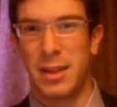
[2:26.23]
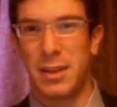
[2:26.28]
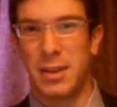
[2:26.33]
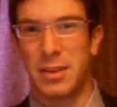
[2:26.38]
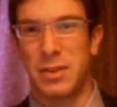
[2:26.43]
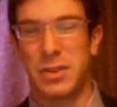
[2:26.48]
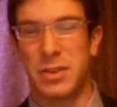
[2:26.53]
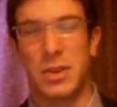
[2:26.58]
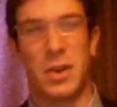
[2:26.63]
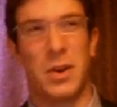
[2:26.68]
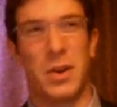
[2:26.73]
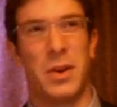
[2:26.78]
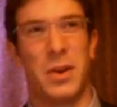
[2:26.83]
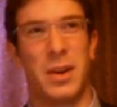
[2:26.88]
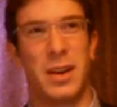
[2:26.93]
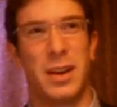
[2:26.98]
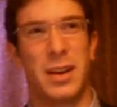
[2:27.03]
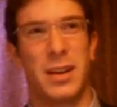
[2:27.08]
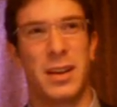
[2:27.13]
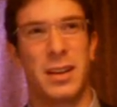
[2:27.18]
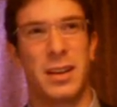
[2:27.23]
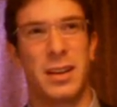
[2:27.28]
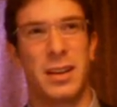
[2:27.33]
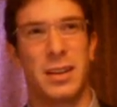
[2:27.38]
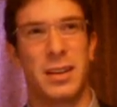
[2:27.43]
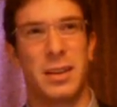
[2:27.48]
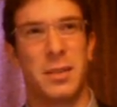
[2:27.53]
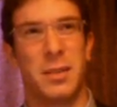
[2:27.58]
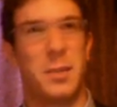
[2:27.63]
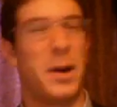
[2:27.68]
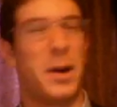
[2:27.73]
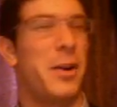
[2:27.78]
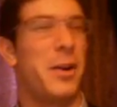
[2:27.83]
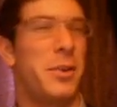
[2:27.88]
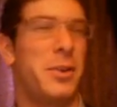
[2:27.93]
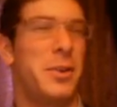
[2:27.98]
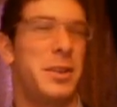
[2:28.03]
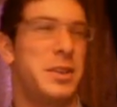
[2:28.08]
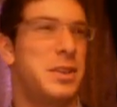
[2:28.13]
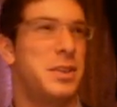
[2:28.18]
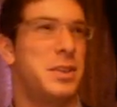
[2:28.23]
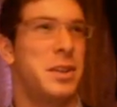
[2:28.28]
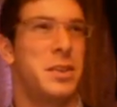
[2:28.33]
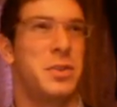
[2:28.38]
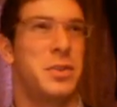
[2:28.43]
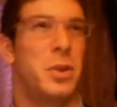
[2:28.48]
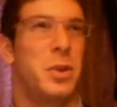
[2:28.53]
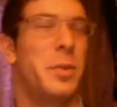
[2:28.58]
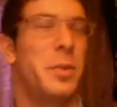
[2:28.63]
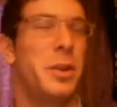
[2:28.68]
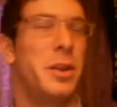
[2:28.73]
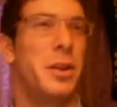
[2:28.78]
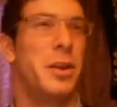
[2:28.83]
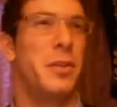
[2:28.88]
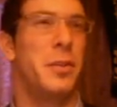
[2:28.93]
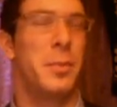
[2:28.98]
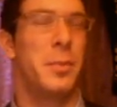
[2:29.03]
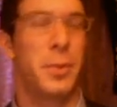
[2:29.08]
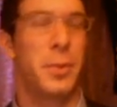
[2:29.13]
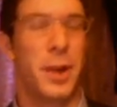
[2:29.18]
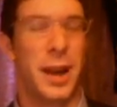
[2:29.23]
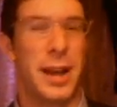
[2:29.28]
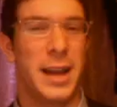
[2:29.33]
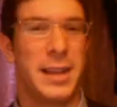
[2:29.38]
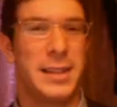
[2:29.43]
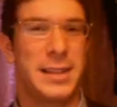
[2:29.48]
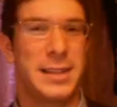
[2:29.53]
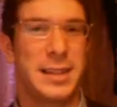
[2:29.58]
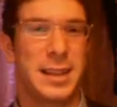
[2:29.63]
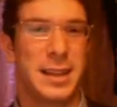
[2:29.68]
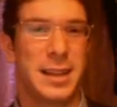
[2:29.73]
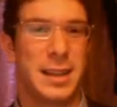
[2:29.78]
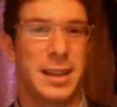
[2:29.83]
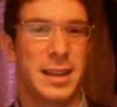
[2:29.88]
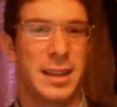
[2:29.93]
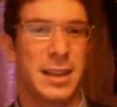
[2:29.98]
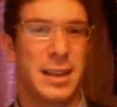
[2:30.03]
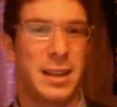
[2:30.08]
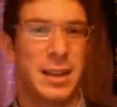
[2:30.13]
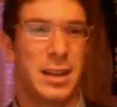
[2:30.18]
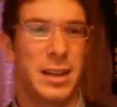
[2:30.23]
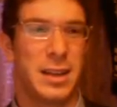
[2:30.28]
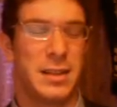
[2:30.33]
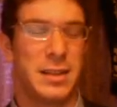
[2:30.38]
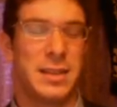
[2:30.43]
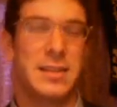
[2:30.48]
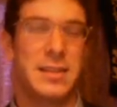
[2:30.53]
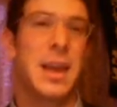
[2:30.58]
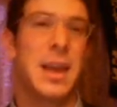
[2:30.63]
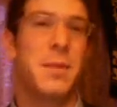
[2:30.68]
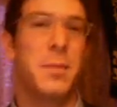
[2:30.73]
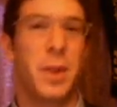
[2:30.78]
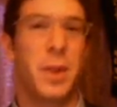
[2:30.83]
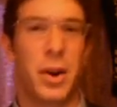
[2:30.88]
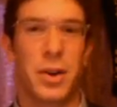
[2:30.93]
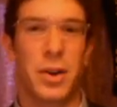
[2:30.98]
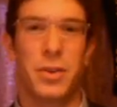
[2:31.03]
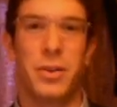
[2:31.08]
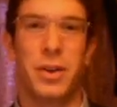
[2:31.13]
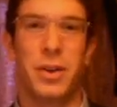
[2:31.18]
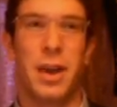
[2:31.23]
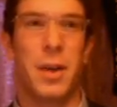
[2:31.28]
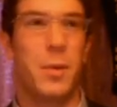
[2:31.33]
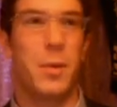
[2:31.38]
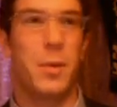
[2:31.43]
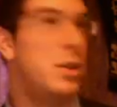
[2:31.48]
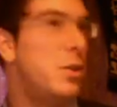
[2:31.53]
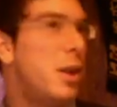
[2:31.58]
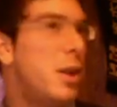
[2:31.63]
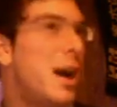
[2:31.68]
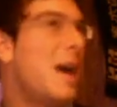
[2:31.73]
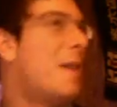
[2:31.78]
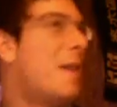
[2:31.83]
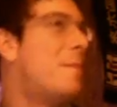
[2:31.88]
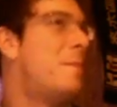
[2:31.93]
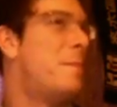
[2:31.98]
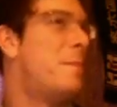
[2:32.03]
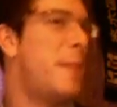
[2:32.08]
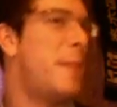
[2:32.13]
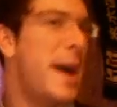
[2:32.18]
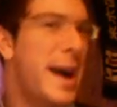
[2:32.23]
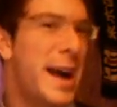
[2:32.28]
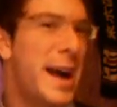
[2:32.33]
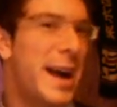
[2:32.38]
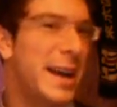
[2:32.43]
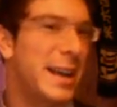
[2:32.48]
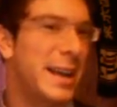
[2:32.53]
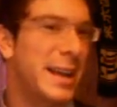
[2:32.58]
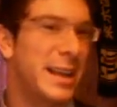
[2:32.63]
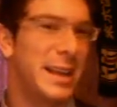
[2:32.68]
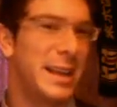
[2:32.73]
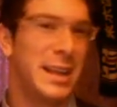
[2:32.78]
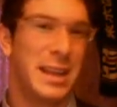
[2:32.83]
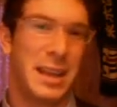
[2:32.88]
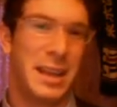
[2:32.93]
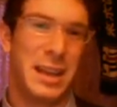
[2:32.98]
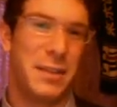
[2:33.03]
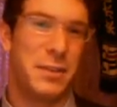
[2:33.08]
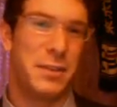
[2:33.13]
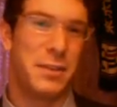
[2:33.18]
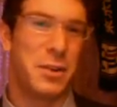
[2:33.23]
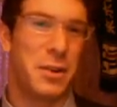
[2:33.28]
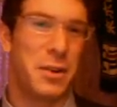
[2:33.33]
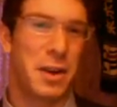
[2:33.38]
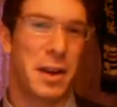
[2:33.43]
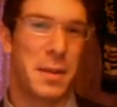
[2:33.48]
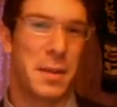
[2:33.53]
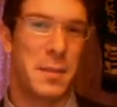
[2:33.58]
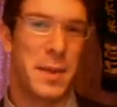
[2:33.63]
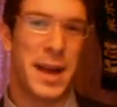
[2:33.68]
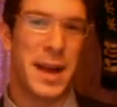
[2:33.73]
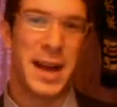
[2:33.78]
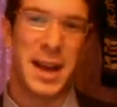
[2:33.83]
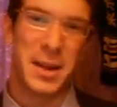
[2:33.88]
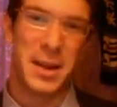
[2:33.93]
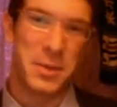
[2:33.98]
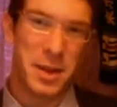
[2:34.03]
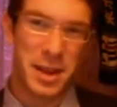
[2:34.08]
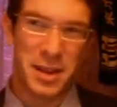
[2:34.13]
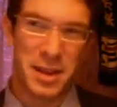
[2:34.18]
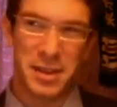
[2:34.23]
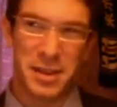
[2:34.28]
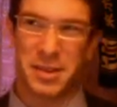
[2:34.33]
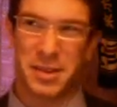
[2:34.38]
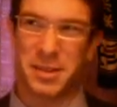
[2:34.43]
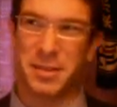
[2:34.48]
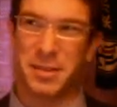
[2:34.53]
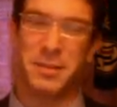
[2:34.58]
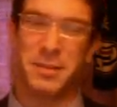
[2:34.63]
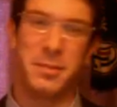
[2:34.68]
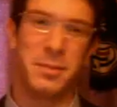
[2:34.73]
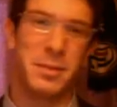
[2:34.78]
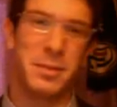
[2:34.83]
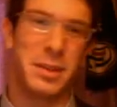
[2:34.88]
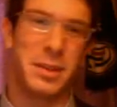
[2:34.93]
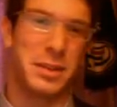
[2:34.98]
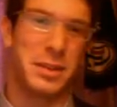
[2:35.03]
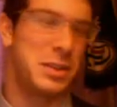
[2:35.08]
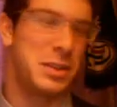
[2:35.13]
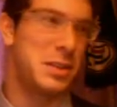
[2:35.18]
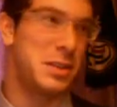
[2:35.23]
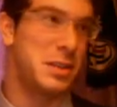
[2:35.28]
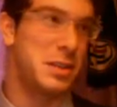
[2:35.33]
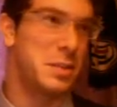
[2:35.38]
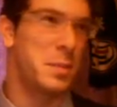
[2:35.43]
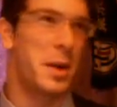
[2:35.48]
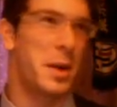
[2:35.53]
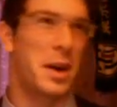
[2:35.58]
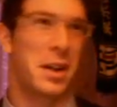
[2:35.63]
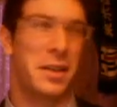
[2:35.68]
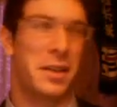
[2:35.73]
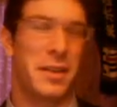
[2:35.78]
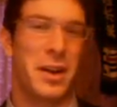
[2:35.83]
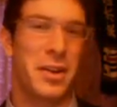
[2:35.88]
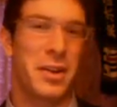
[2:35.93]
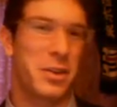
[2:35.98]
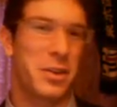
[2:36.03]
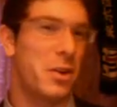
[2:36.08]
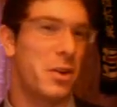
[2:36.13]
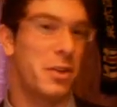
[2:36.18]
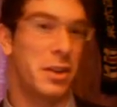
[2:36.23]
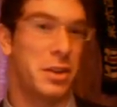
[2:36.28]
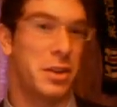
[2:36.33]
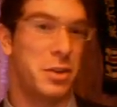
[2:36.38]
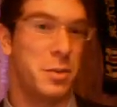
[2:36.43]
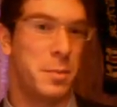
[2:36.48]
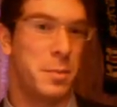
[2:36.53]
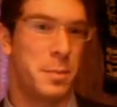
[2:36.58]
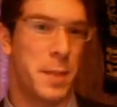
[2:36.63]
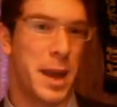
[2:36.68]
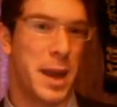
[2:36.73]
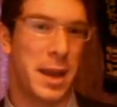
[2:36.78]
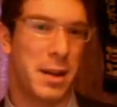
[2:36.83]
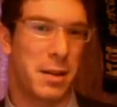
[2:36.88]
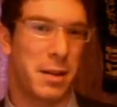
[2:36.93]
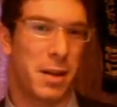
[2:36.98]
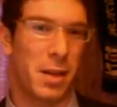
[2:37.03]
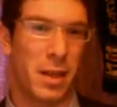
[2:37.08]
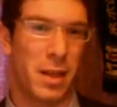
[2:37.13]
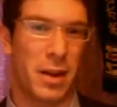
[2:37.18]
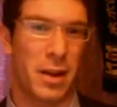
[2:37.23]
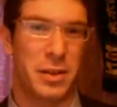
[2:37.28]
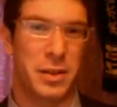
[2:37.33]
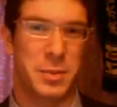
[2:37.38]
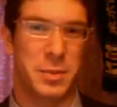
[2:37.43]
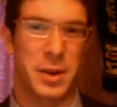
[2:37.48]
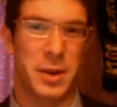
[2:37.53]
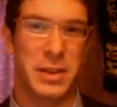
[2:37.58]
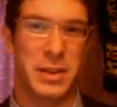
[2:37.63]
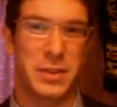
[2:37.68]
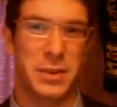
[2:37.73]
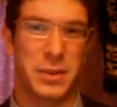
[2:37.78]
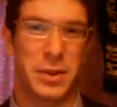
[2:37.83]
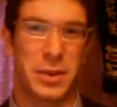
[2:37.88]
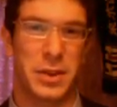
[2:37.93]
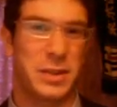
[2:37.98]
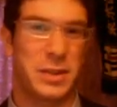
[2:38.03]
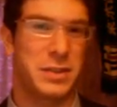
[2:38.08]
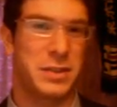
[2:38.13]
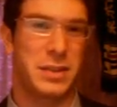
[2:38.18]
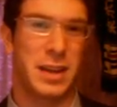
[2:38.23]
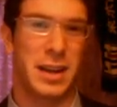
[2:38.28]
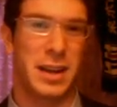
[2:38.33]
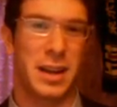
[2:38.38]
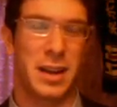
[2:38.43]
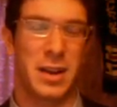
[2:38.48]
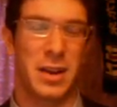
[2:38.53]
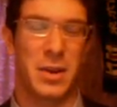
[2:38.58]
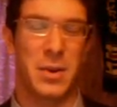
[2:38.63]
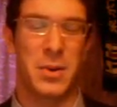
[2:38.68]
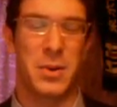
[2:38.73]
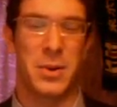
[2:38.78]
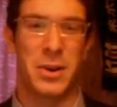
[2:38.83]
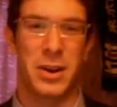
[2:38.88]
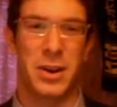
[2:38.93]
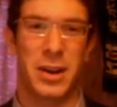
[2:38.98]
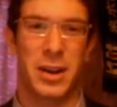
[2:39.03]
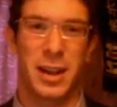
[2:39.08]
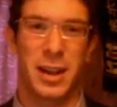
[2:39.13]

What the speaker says: So the bottle, which is exorbitantly overpriced, is the same bottle you'll get when you come back. And if you don't come back, well, there's this bottle of alcohol that you paid a large price for that's sitting in a corner.